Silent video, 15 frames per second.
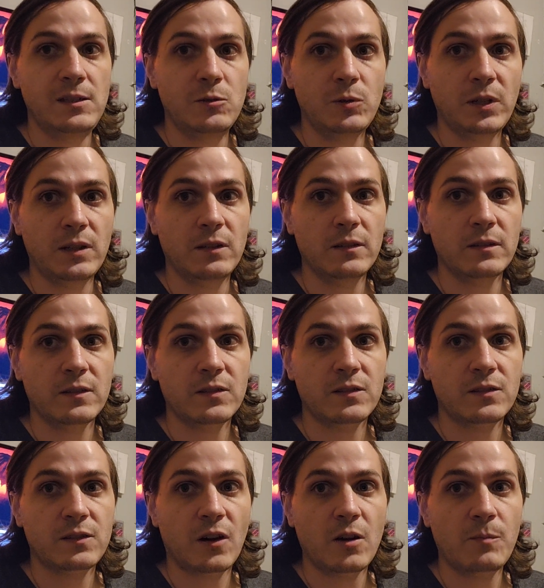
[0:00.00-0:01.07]
you can
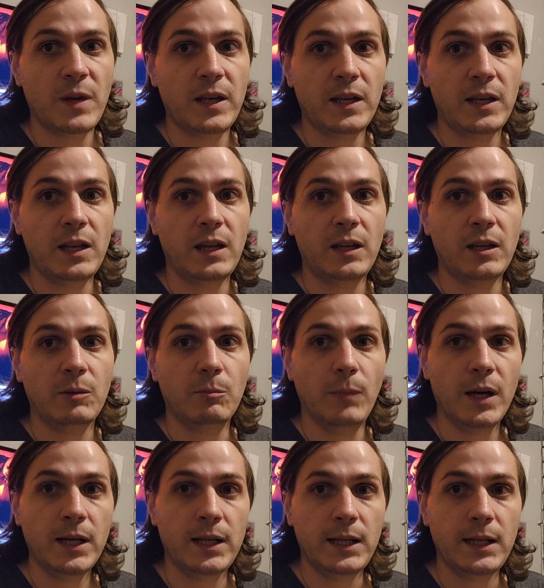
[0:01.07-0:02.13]
start making
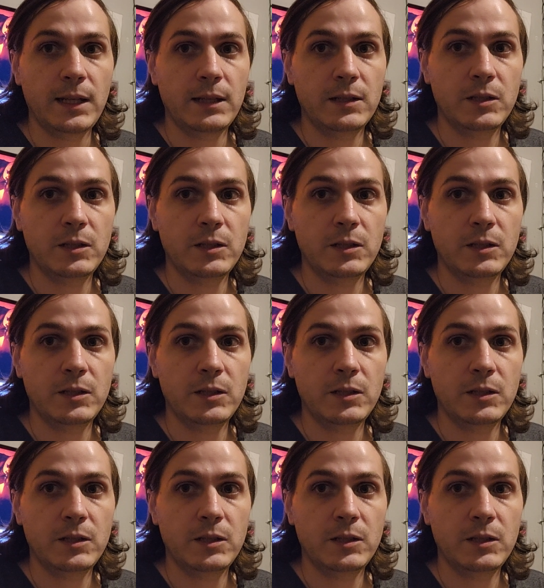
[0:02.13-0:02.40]
money